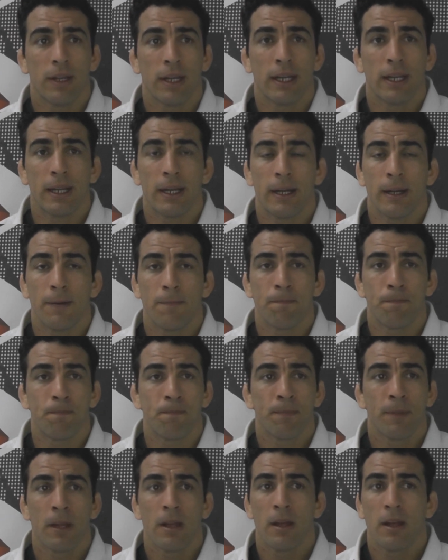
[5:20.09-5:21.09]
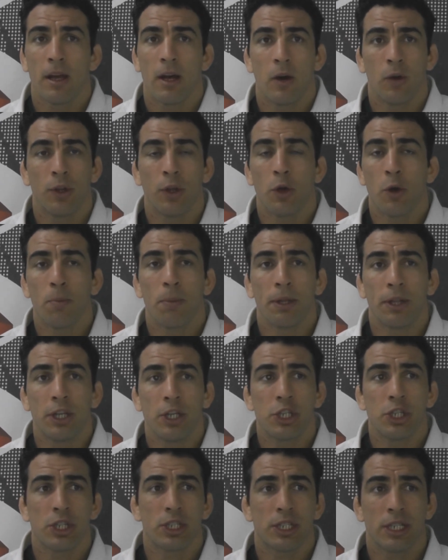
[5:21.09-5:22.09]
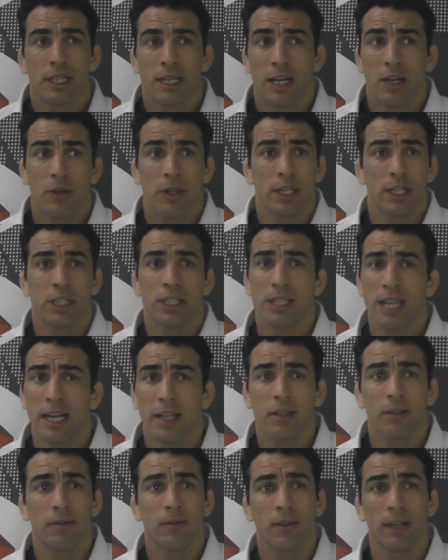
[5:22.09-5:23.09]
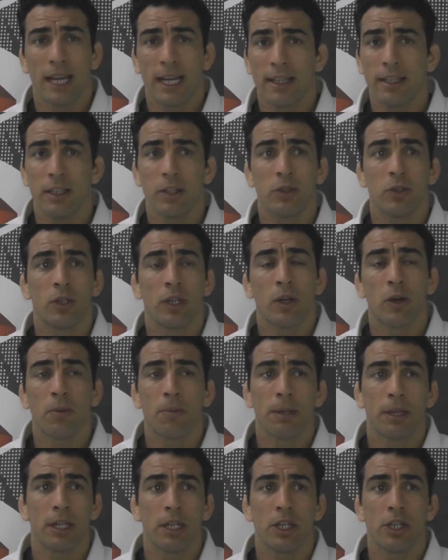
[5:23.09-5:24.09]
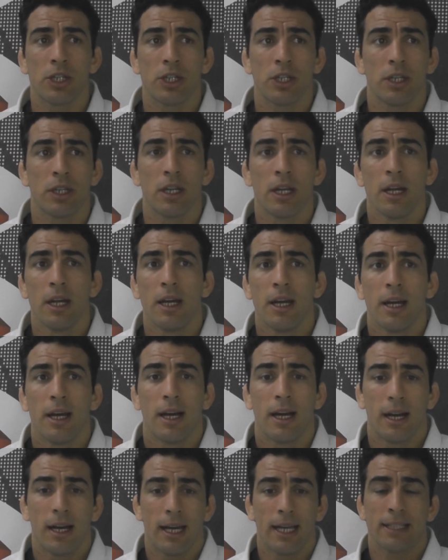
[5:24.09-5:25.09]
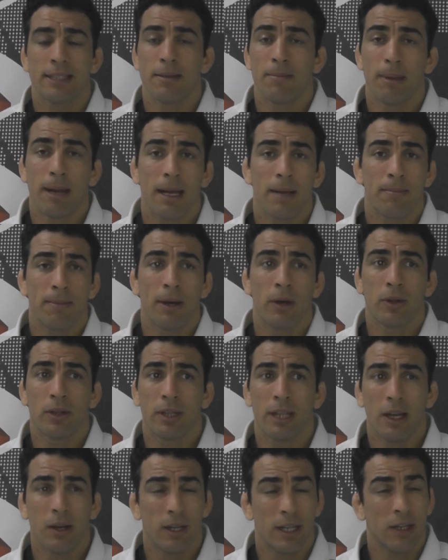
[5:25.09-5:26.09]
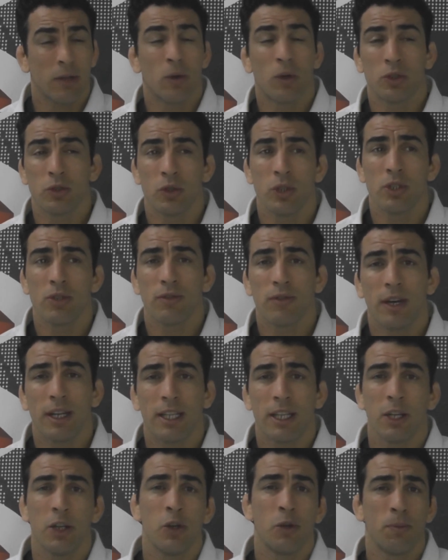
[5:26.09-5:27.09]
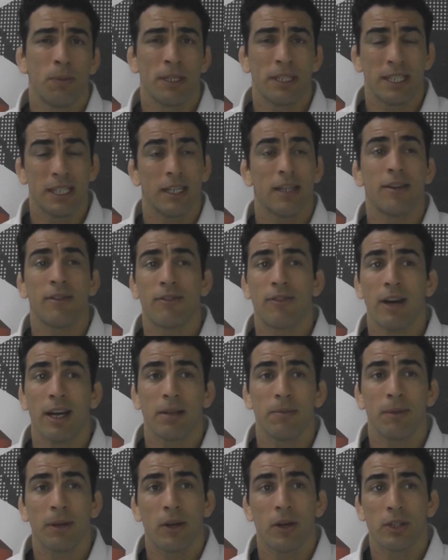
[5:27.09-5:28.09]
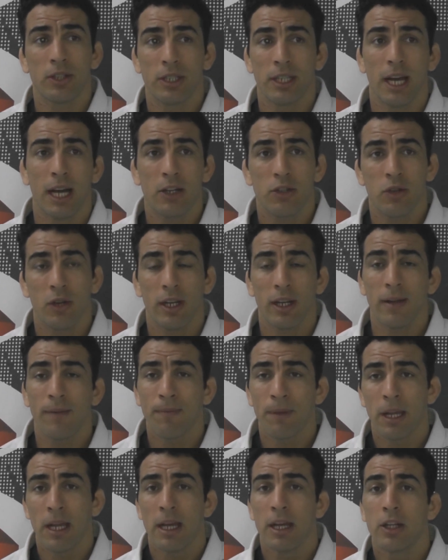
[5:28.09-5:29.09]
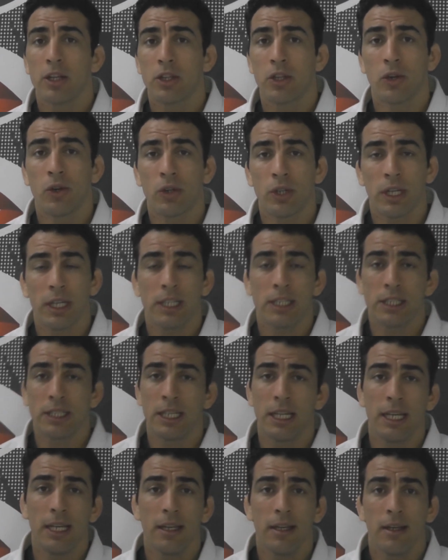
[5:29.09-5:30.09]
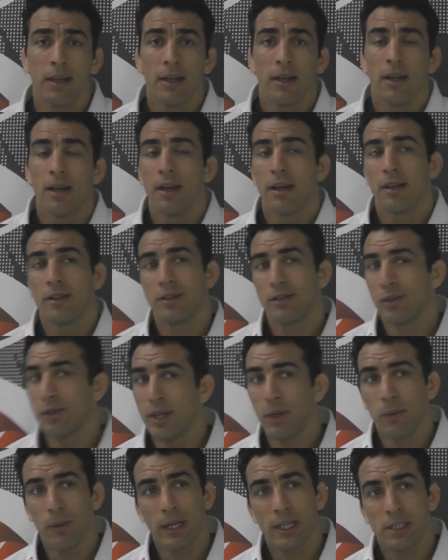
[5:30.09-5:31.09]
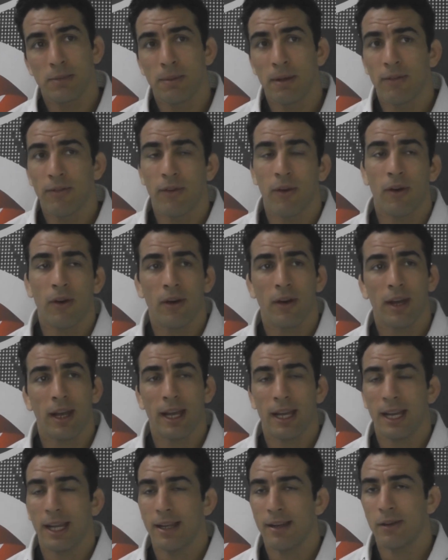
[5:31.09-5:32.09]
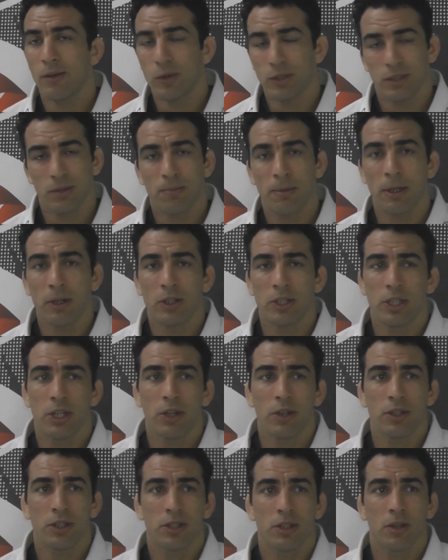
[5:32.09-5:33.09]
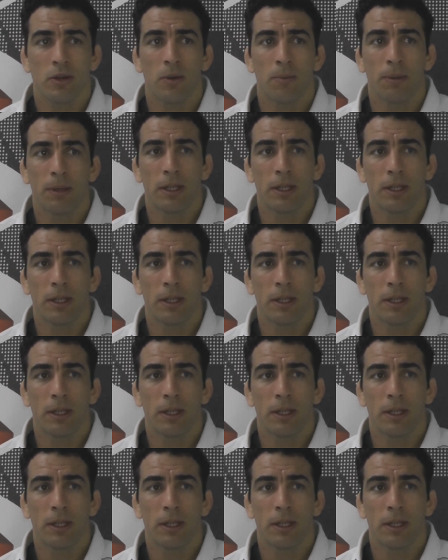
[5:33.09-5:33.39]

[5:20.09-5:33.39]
And on the competition scenario, he started getting to the competition as a black belt. Now he was going to fight the Europeans. He didn't fight because he actually torn his knee 3 weeks before, and then it was a very serious